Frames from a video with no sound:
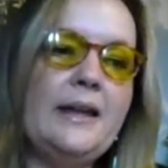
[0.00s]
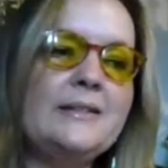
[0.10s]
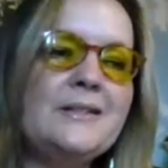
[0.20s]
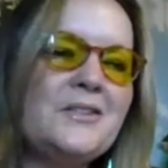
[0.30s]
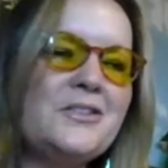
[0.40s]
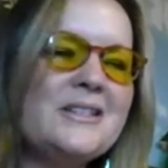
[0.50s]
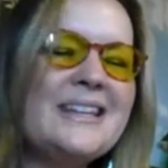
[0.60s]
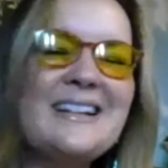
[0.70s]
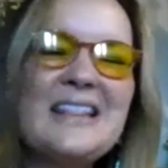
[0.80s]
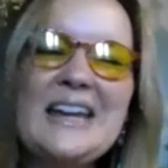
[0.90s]
so there's just
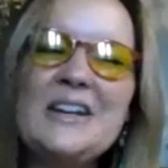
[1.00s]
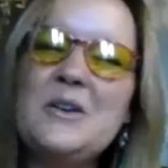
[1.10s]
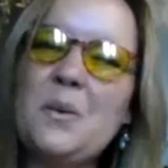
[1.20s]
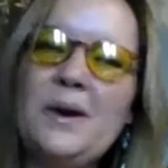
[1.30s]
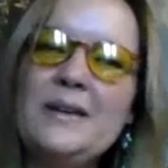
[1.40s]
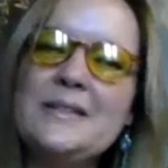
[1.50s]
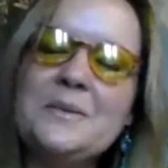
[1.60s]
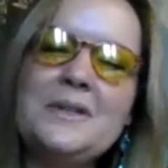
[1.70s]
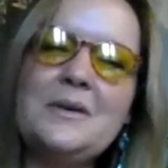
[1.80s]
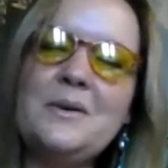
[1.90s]
like a lot of noise,
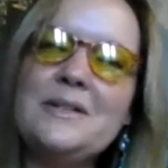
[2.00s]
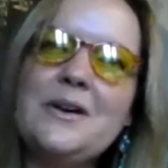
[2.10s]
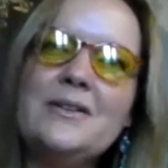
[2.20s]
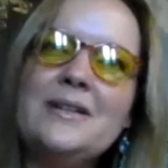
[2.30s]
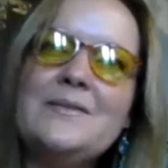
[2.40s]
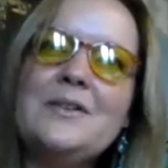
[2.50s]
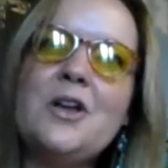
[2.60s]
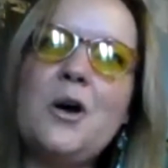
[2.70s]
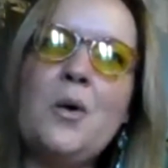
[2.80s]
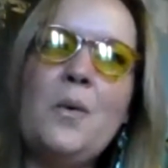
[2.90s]
and it's hard to even
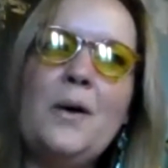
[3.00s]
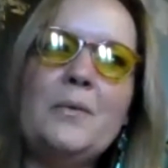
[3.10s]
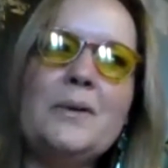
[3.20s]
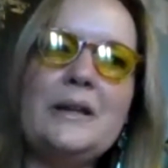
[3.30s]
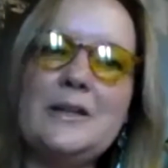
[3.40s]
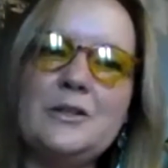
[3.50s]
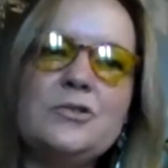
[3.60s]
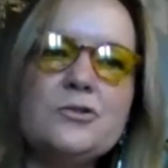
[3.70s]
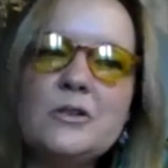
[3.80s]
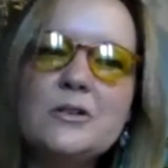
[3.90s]
know what really
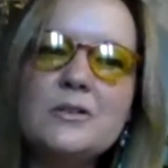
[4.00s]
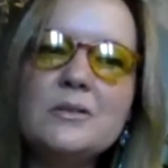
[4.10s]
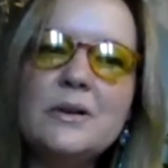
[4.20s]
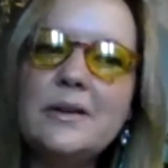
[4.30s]
is true.